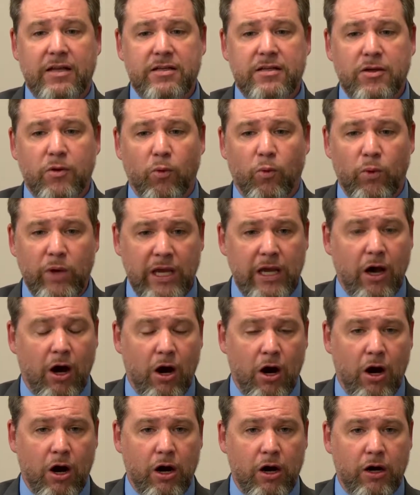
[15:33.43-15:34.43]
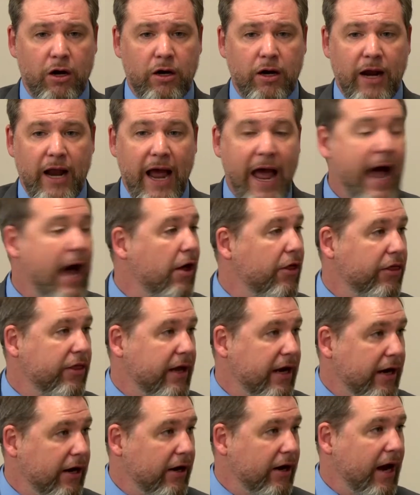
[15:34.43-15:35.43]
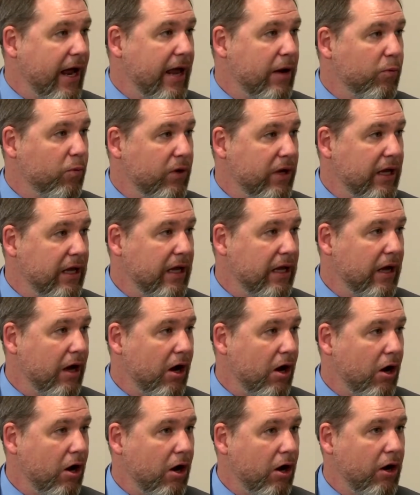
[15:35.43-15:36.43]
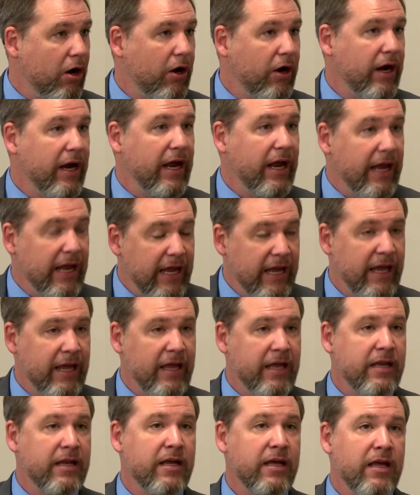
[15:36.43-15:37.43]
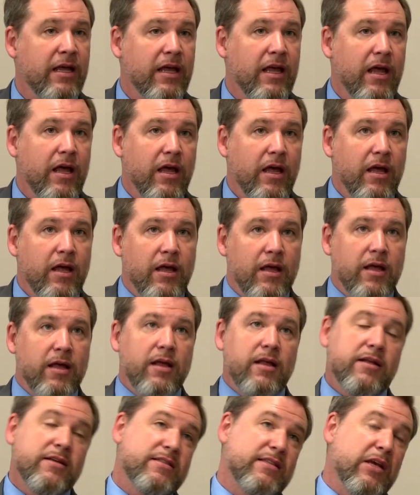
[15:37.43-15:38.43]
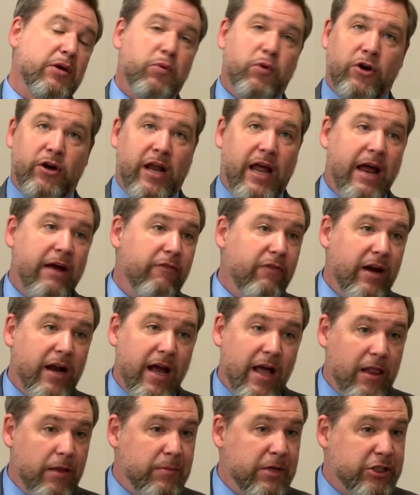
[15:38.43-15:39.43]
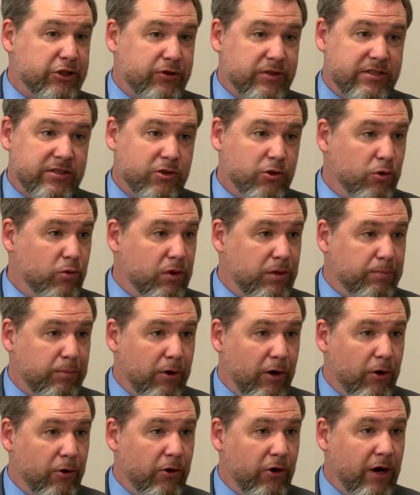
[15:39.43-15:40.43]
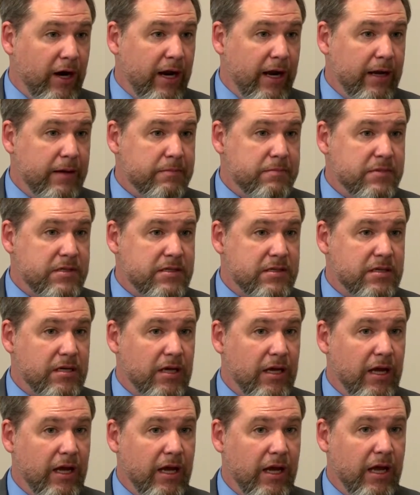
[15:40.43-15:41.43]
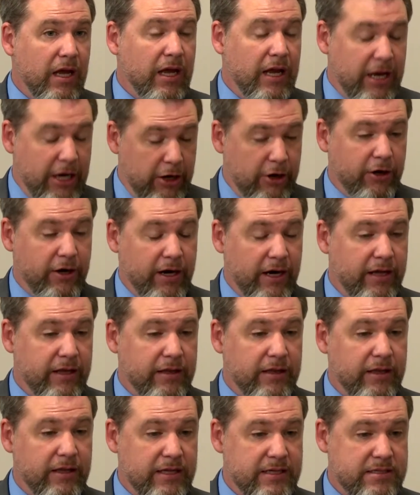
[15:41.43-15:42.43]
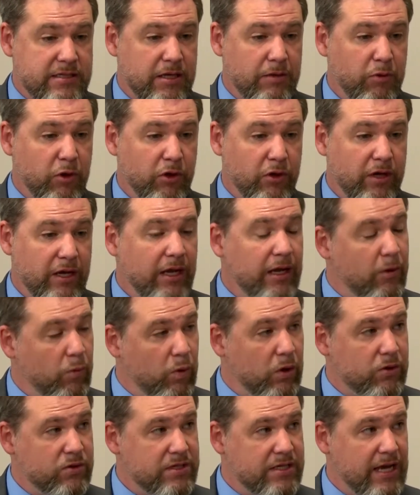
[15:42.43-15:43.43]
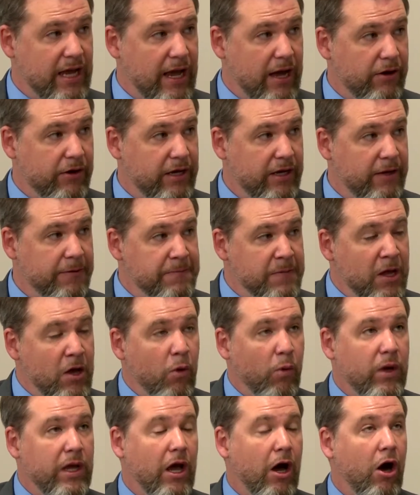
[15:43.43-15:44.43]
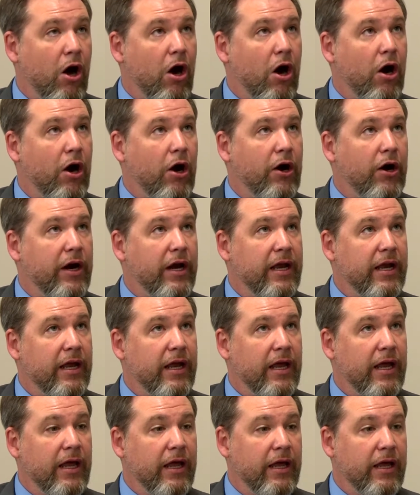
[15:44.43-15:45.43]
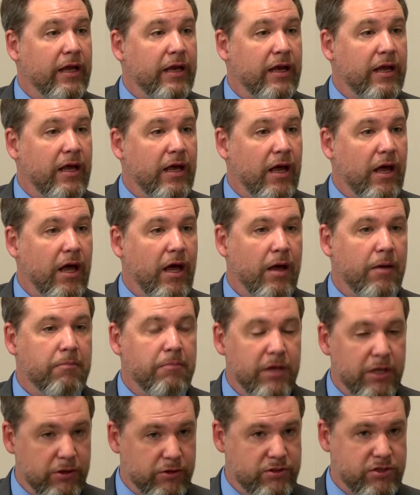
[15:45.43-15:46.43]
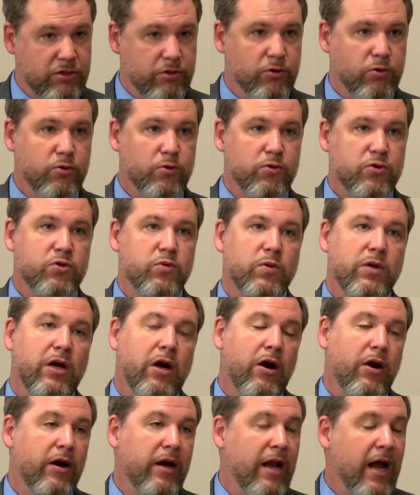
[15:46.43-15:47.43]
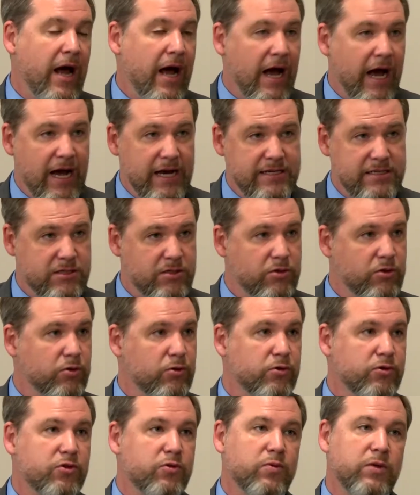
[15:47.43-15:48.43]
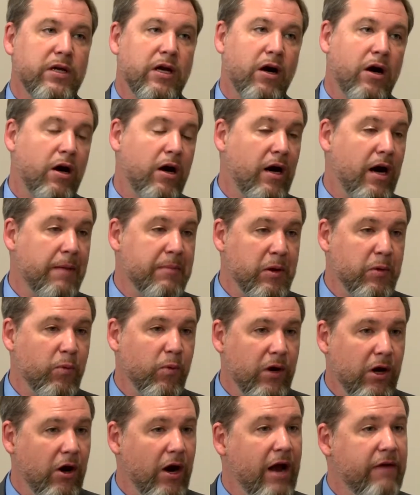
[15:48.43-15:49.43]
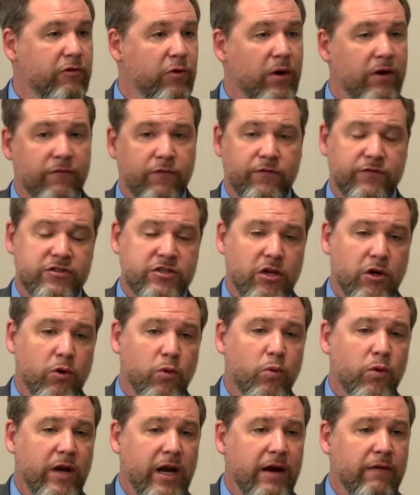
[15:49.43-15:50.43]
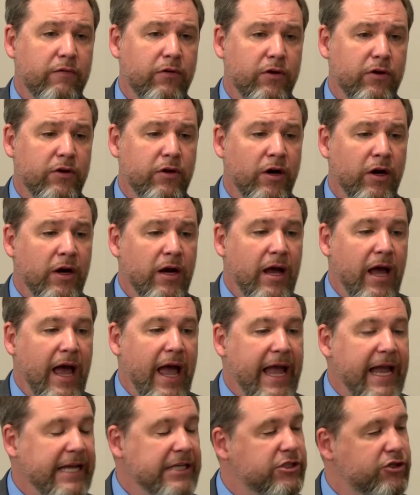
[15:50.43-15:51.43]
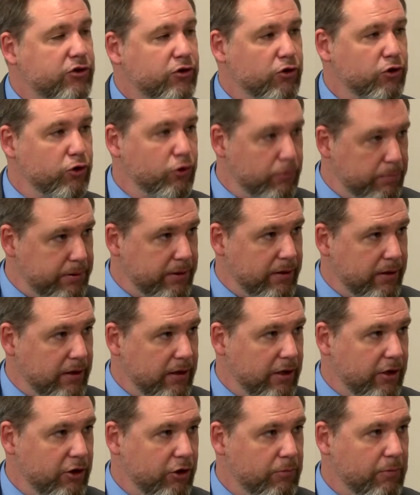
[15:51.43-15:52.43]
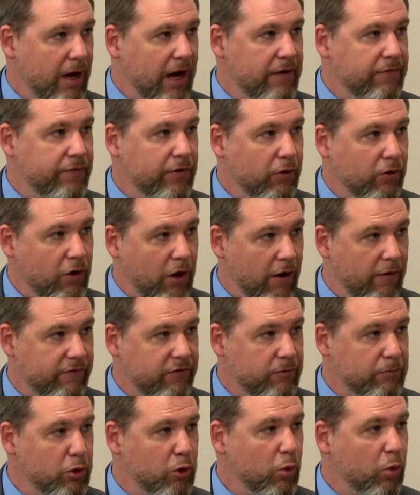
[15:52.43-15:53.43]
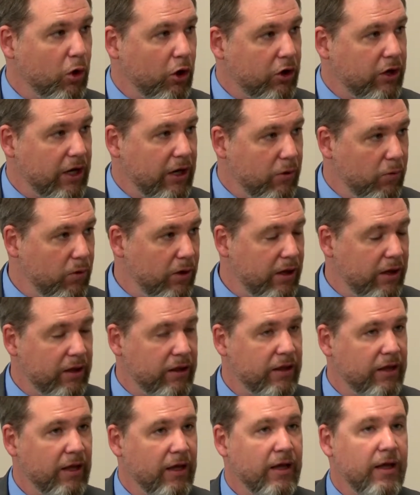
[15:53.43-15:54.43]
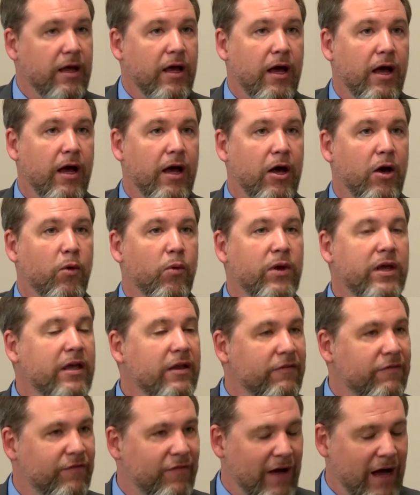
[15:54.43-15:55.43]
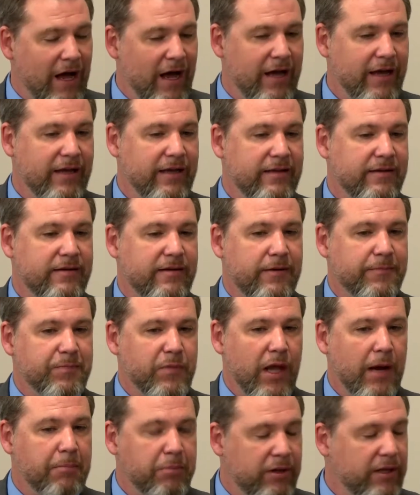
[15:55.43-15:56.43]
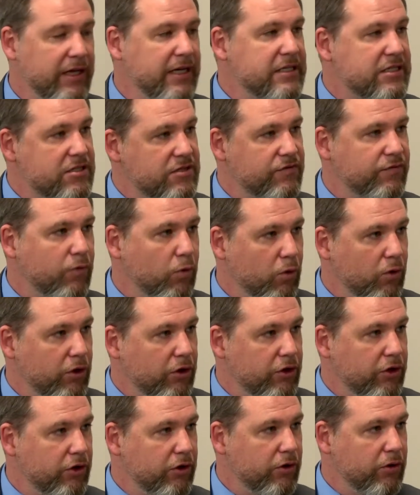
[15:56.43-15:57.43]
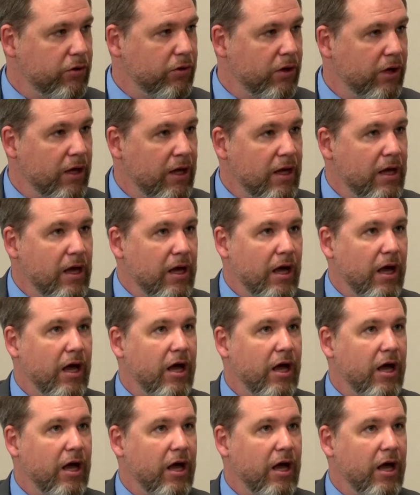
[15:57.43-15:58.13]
We are out there, and we are in, we're in every elementary school with programs here in this community in Wilkes County. We are in middle schools. We are in high schools. We are everywhere. So whatever age group you might feel comfortable working with, we can find a place for you. Okay.